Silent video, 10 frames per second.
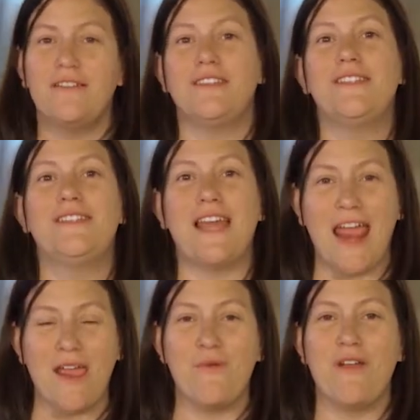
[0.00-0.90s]

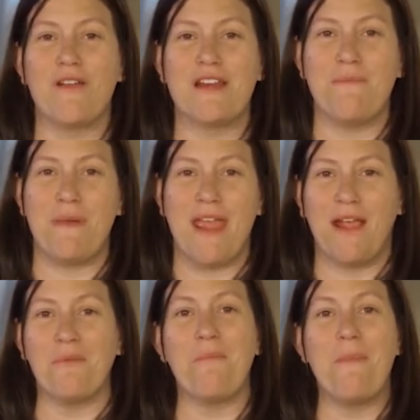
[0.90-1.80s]
Today we are gonna
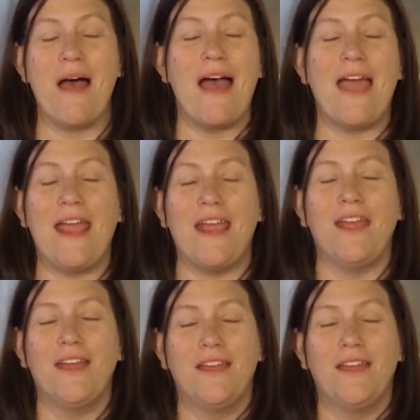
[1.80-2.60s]
make my